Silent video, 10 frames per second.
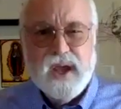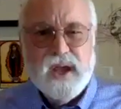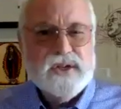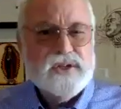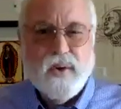
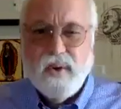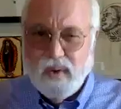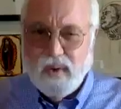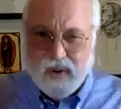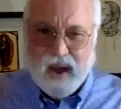So
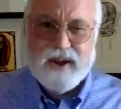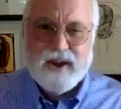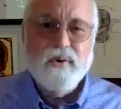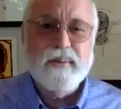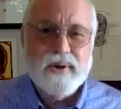I
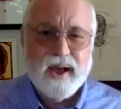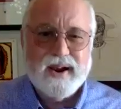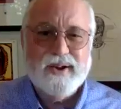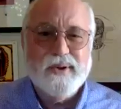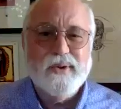know I'm not
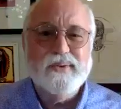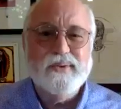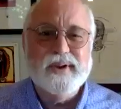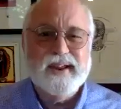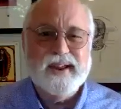
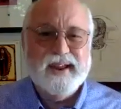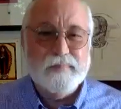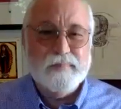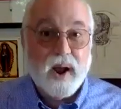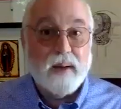alone
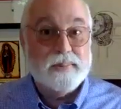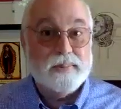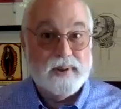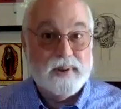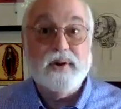in
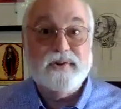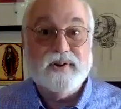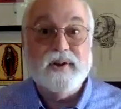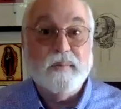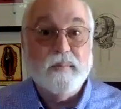probably
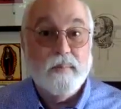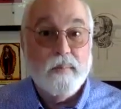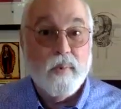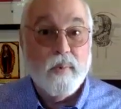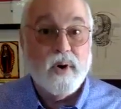watching
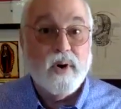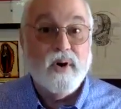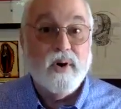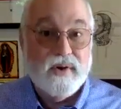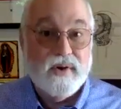
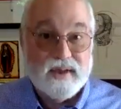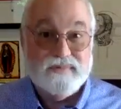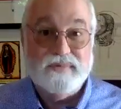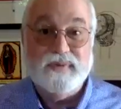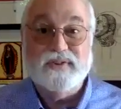more
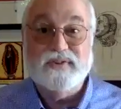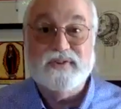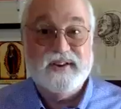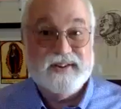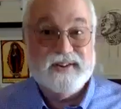Netflix
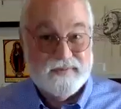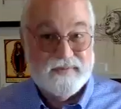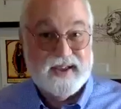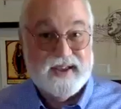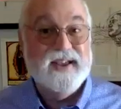and
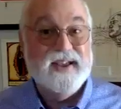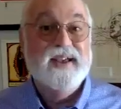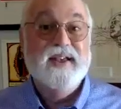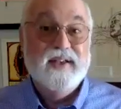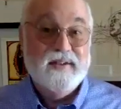TV
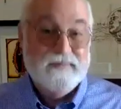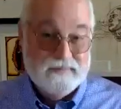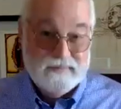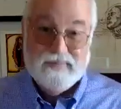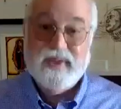
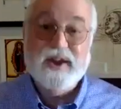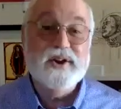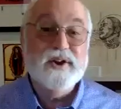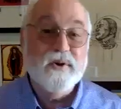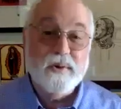than
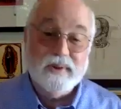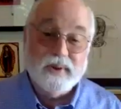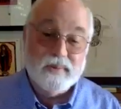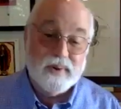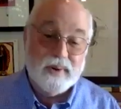you
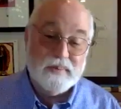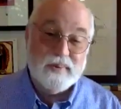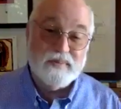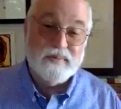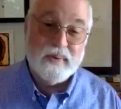normally would
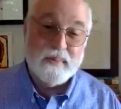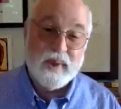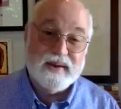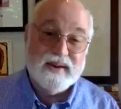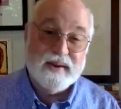before the
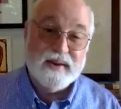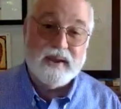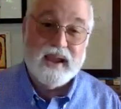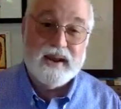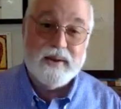pandemic.
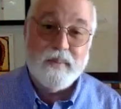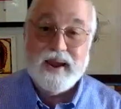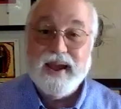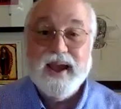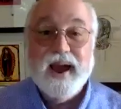
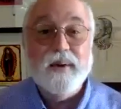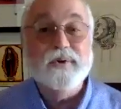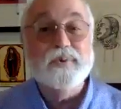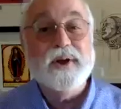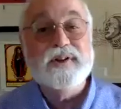Anyway, I
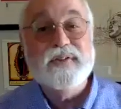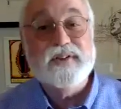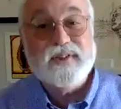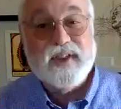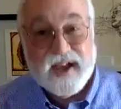was watching
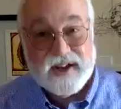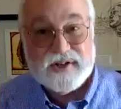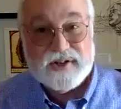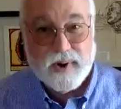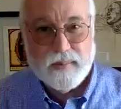this
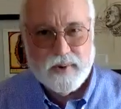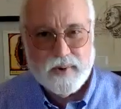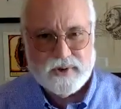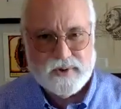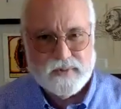ketchup
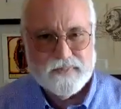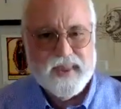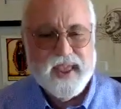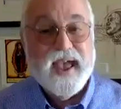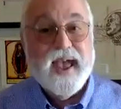commercial,
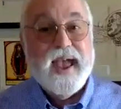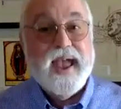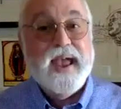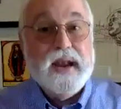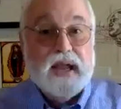
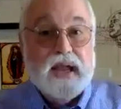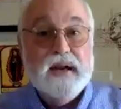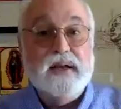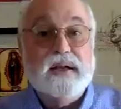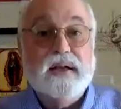and in
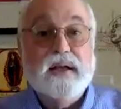it,